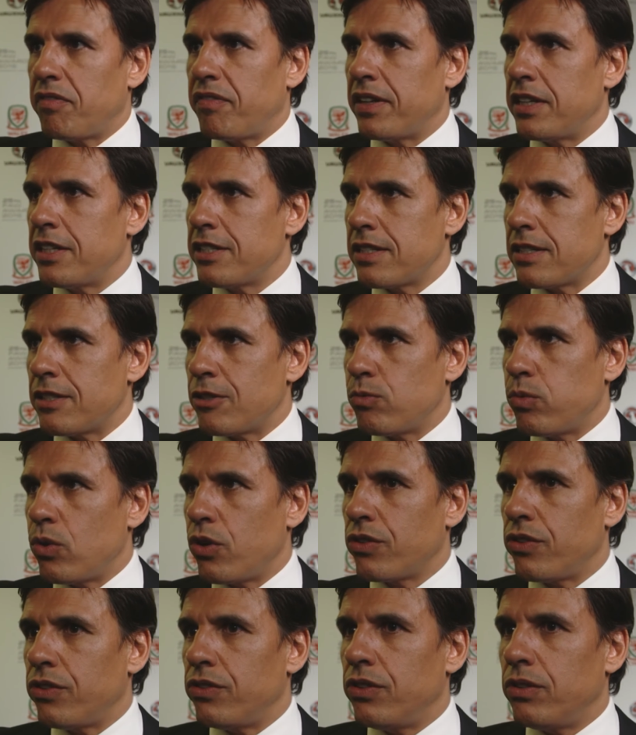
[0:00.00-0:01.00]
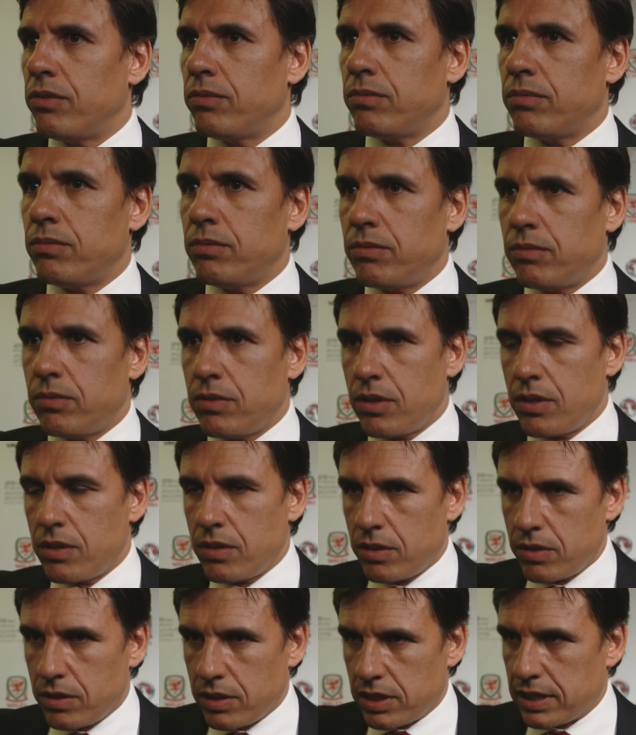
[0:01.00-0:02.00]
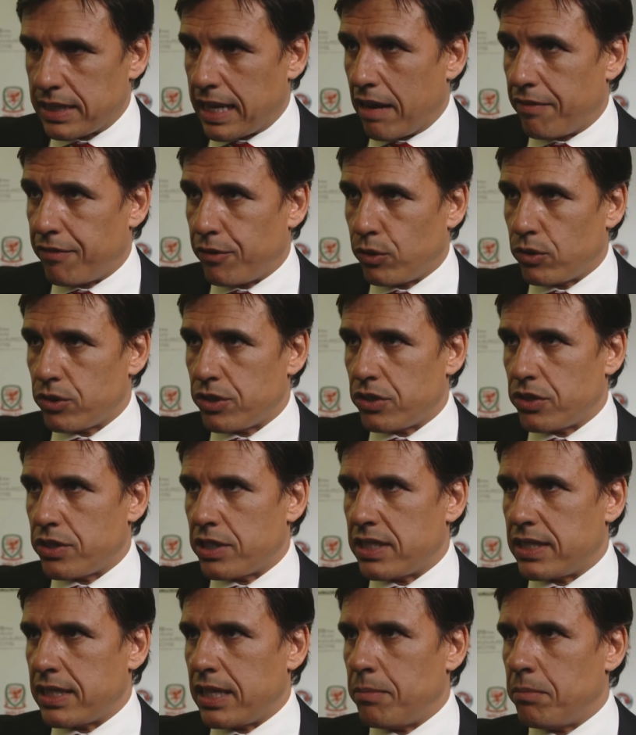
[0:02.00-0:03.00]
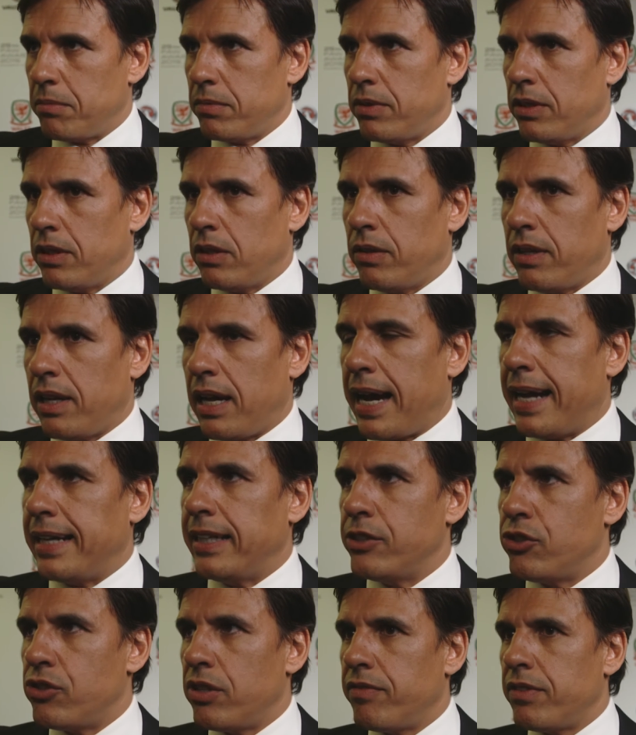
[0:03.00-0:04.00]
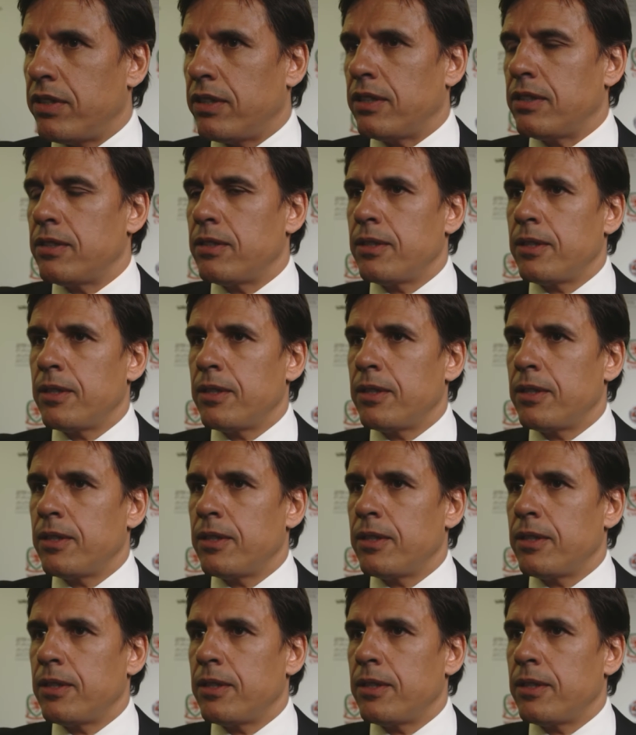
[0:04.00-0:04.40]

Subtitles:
finished and there's work to do. Staff are also the same, they're highly driven, and